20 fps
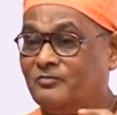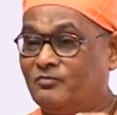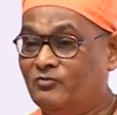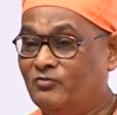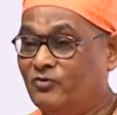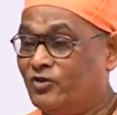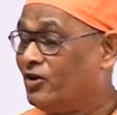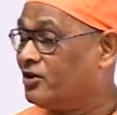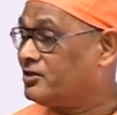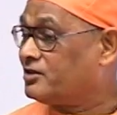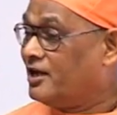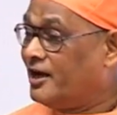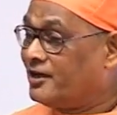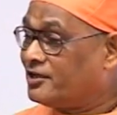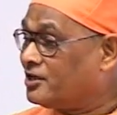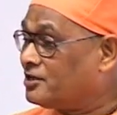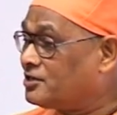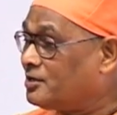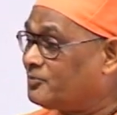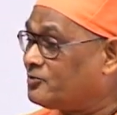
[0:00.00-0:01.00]
Because
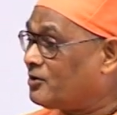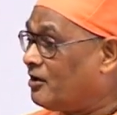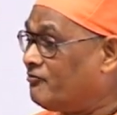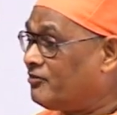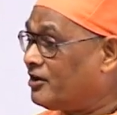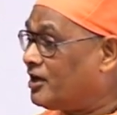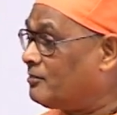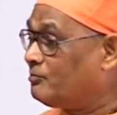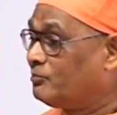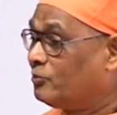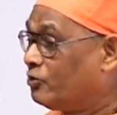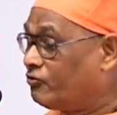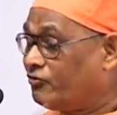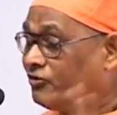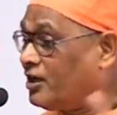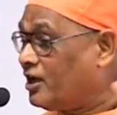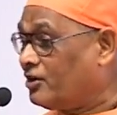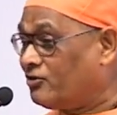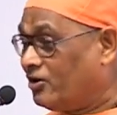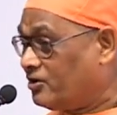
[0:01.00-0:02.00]
letters of Swami Vivekananda book we
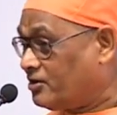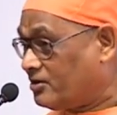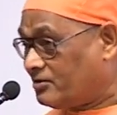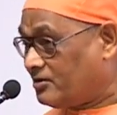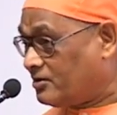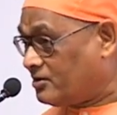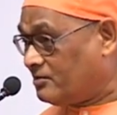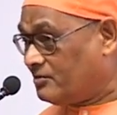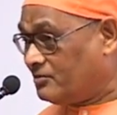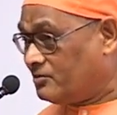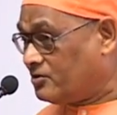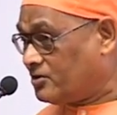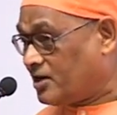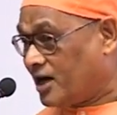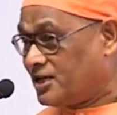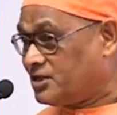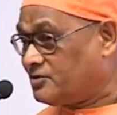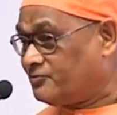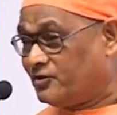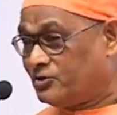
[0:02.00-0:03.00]
cannot
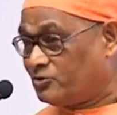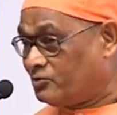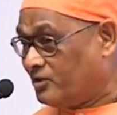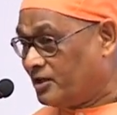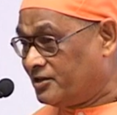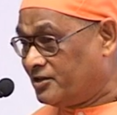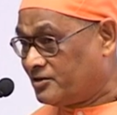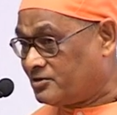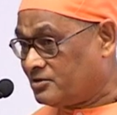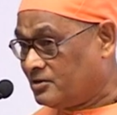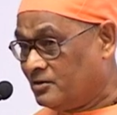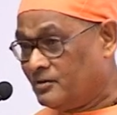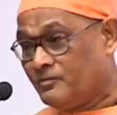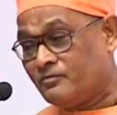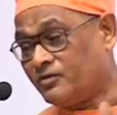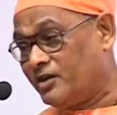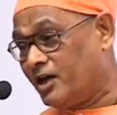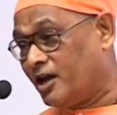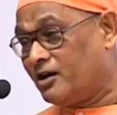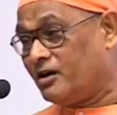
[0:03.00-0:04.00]
transfer to others.
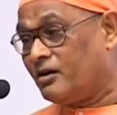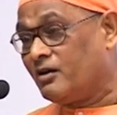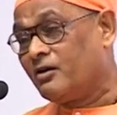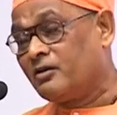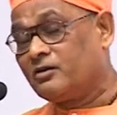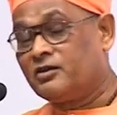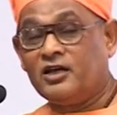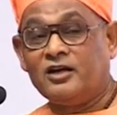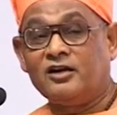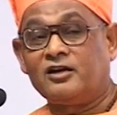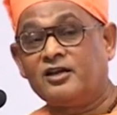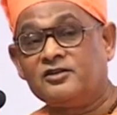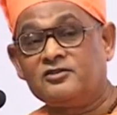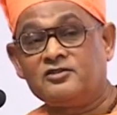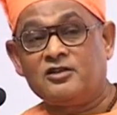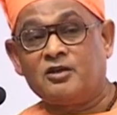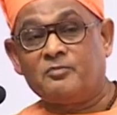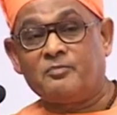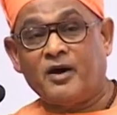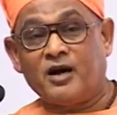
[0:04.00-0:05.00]
Then the
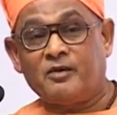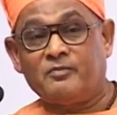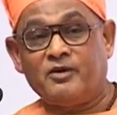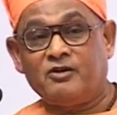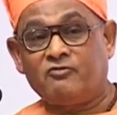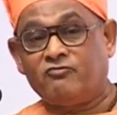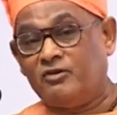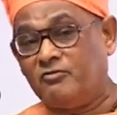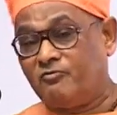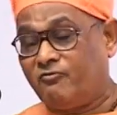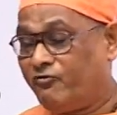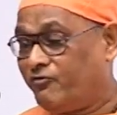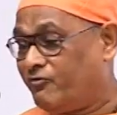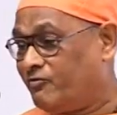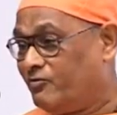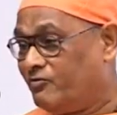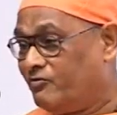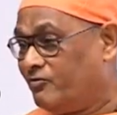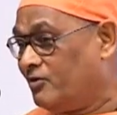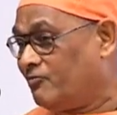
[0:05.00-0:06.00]
intelligence department
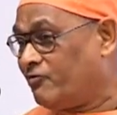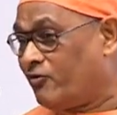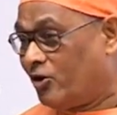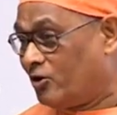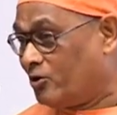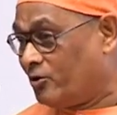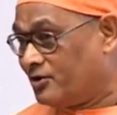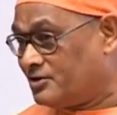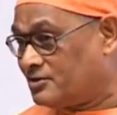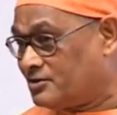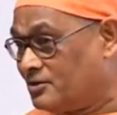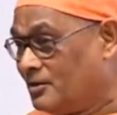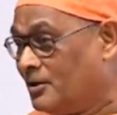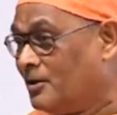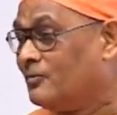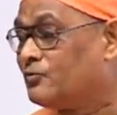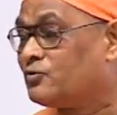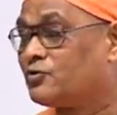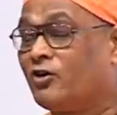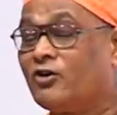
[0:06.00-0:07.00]
will follow us.
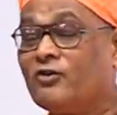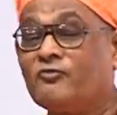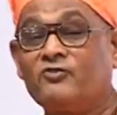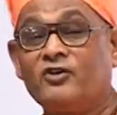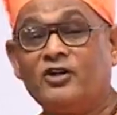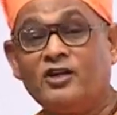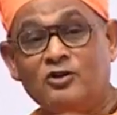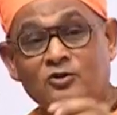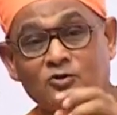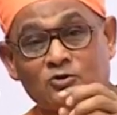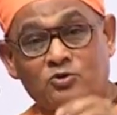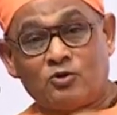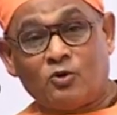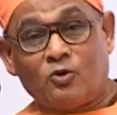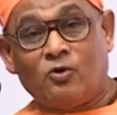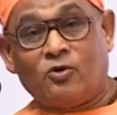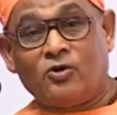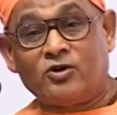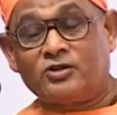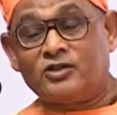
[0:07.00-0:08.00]
So we used to
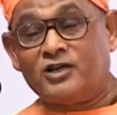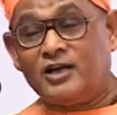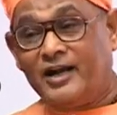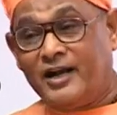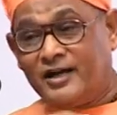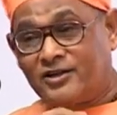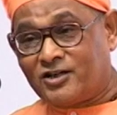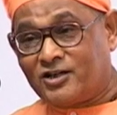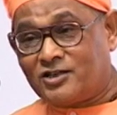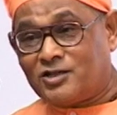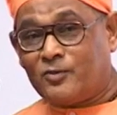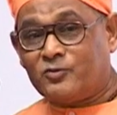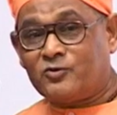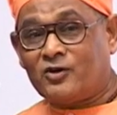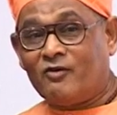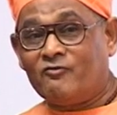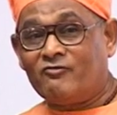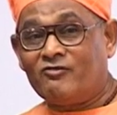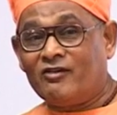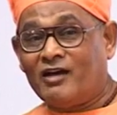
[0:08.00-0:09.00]
quote the letters of
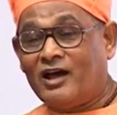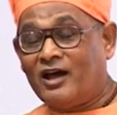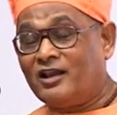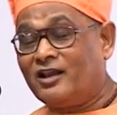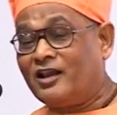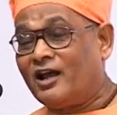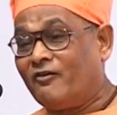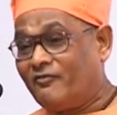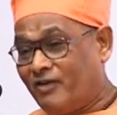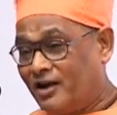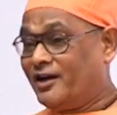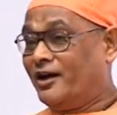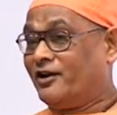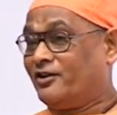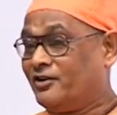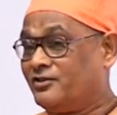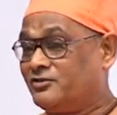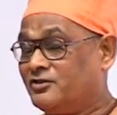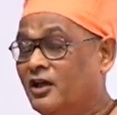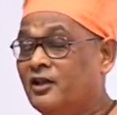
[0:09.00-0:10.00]
Swami Vivekananda in our
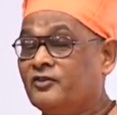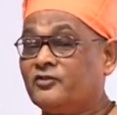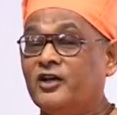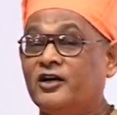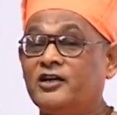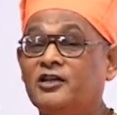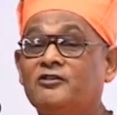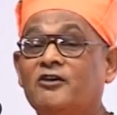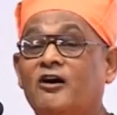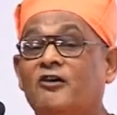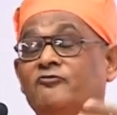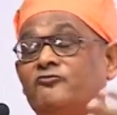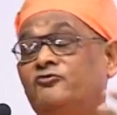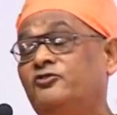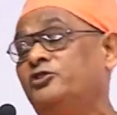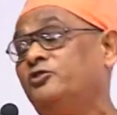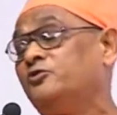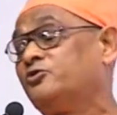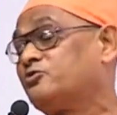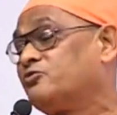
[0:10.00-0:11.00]
letters. That is how we
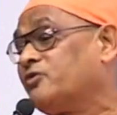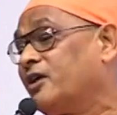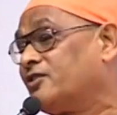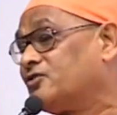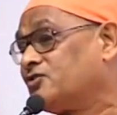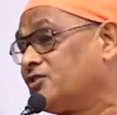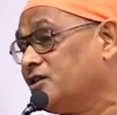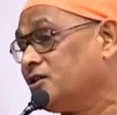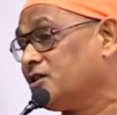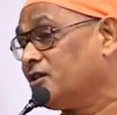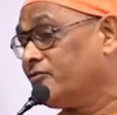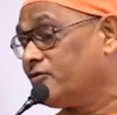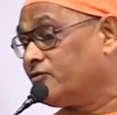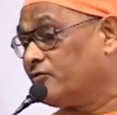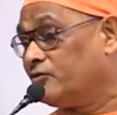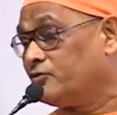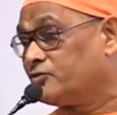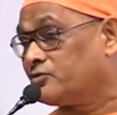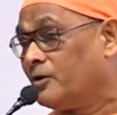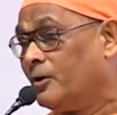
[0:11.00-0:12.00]
used to exchange our
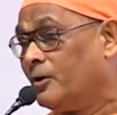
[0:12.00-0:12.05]
views.